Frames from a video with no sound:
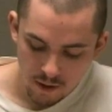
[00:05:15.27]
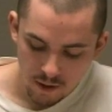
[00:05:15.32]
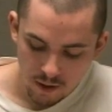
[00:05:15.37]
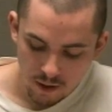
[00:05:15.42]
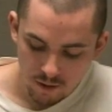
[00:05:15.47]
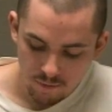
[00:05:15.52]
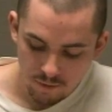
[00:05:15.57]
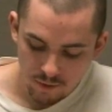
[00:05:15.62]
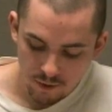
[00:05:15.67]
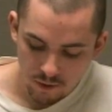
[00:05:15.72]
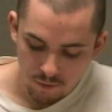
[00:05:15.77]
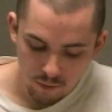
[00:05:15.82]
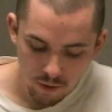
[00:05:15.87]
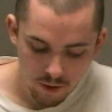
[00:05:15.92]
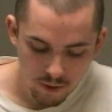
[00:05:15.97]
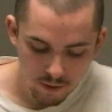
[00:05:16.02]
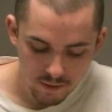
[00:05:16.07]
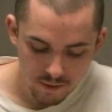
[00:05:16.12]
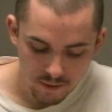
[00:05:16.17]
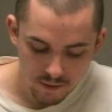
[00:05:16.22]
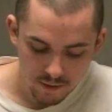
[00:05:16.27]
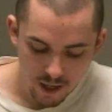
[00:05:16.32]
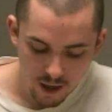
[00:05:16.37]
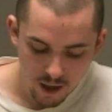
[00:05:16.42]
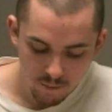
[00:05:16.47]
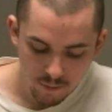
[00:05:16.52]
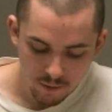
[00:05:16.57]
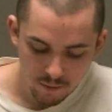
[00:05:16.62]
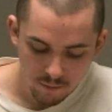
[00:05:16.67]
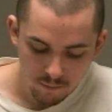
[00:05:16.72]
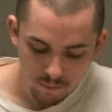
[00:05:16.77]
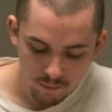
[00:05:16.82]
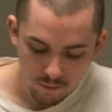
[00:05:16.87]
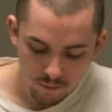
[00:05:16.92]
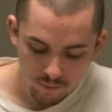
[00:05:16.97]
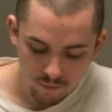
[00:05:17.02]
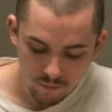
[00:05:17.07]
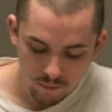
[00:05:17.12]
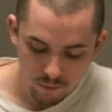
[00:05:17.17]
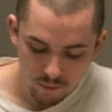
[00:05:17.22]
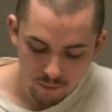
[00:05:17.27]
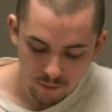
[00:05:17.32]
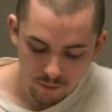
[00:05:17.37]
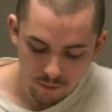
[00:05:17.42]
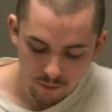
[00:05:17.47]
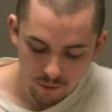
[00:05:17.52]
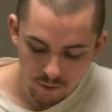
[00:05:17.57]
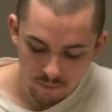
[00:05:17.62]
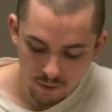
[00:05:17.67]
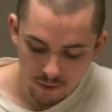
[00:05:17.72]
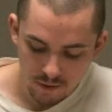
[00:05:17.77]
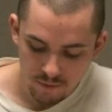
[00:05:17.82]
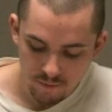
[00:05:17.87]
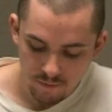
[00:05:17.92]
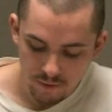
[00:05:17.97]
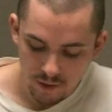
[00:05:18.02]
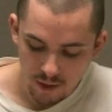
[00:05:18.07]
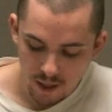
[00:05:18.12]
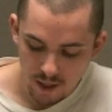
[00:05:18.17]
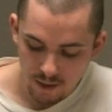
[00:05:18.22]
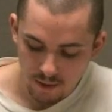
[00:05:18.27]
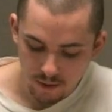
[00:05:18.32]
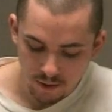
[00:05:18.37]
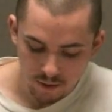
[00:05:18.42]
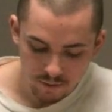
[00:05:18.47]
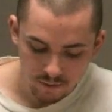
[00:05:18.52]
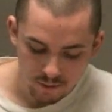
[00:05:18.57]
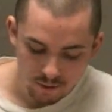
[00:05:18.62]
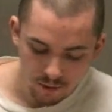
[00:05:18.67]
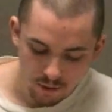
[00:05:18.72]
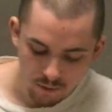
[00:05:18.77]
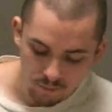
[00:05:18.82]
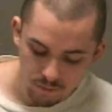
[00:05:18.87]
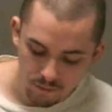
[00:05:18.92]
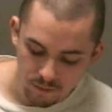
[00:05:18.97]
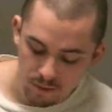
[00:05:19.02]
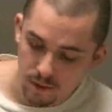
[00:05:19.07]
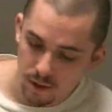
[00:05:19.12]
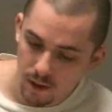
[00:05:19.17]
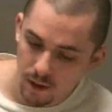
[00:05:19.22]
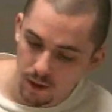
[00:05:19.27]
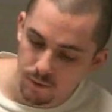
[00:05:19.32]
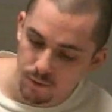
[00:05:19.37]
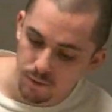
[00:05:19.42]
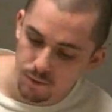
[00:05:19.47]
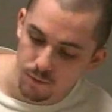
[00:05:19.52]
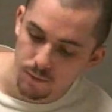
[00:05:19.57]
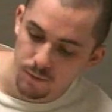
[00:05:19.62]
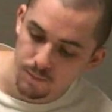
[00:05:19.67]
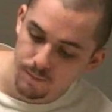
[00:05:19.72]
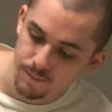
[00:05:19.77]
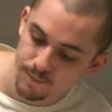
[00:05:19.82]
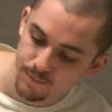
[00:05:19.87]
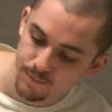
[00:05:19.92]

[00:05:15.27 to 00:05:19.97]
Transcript: If he had wanted to stop me before and during much of the act, I was armed with a tire tool.